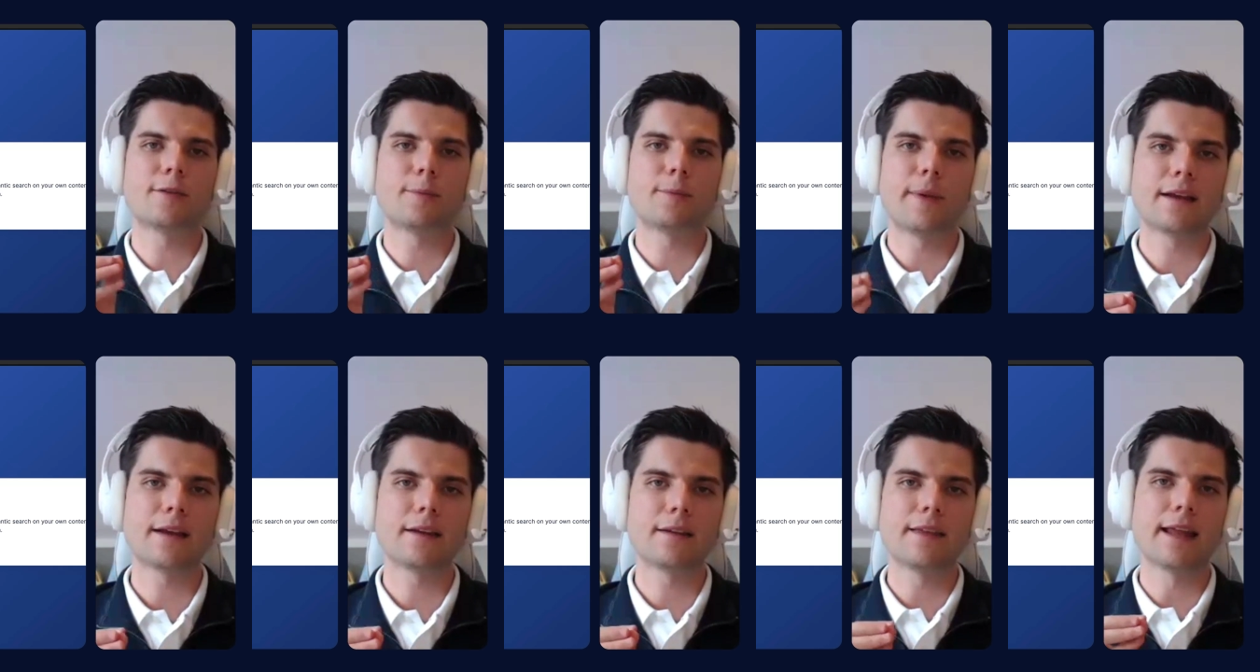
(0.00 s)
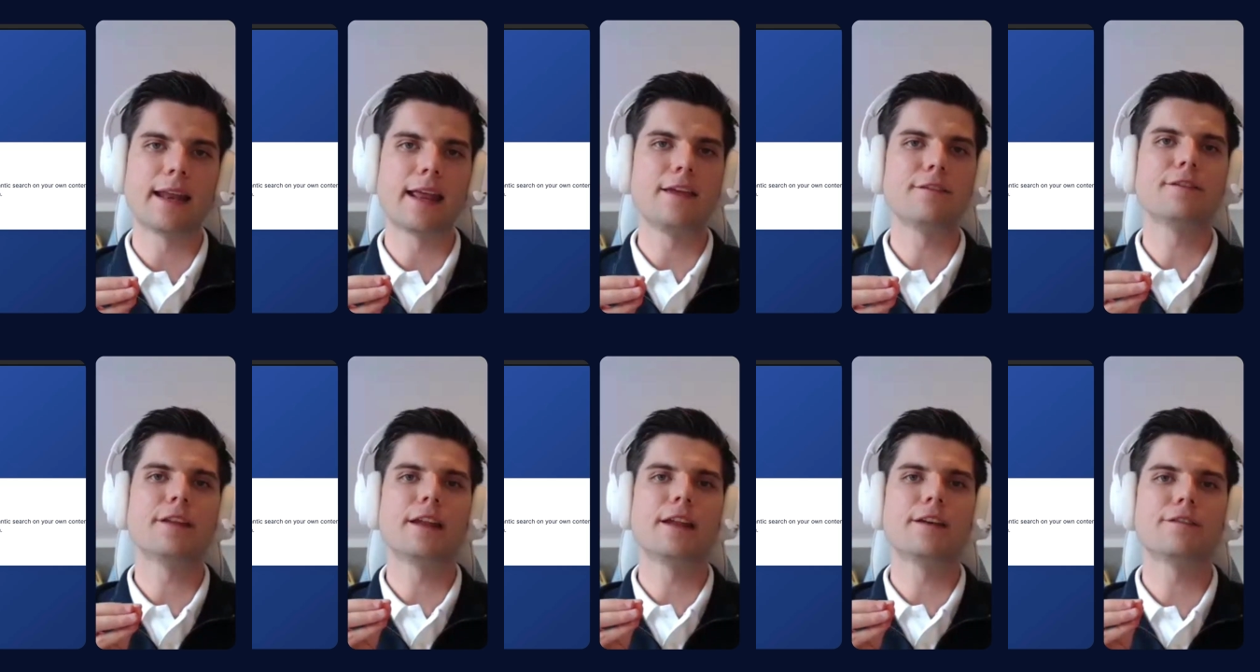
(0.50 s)
We
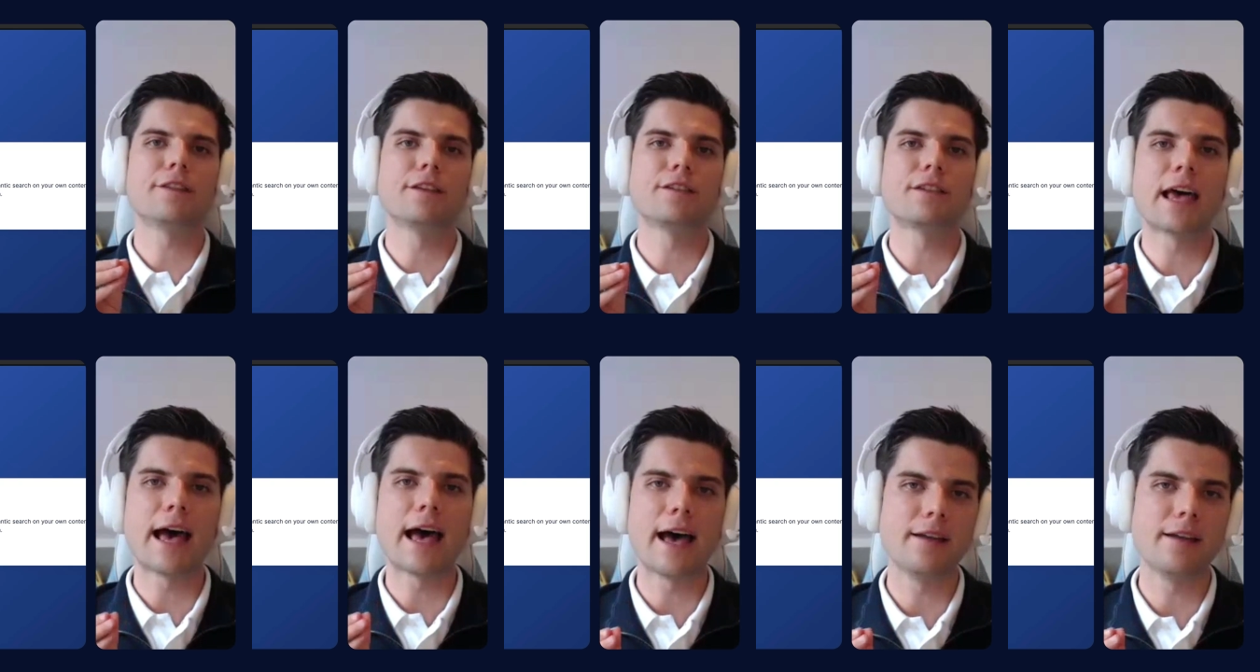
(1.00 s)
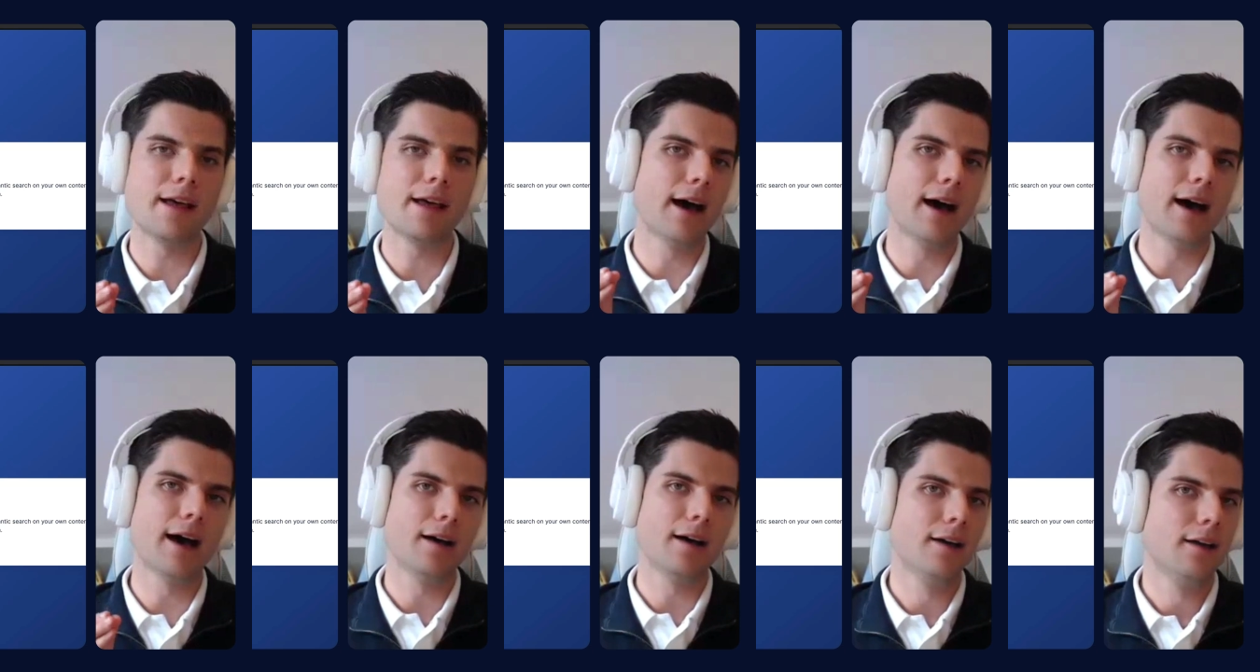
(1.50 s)
expect that even if this
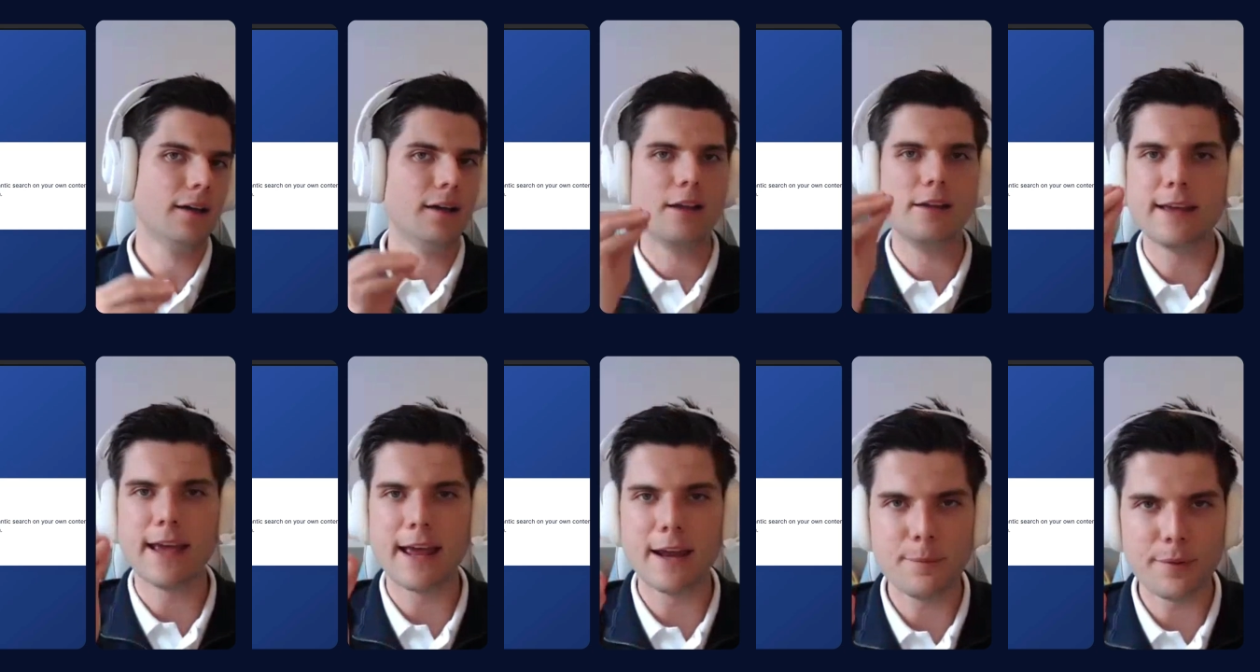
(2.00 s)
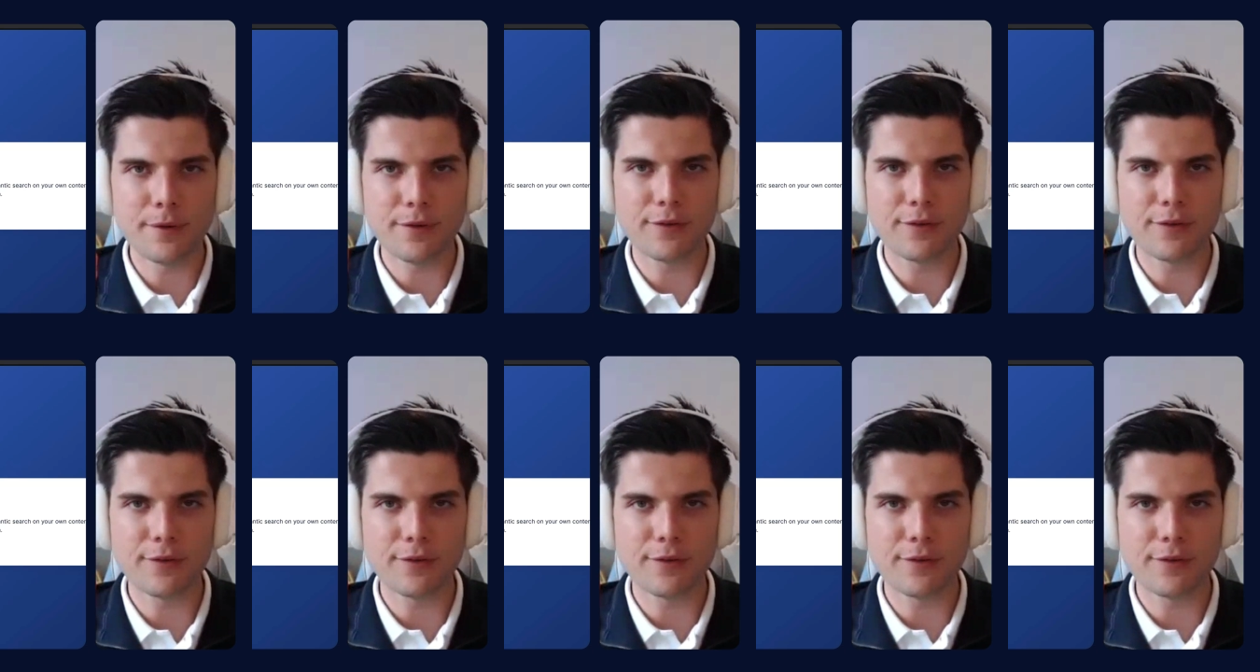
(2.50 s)
had a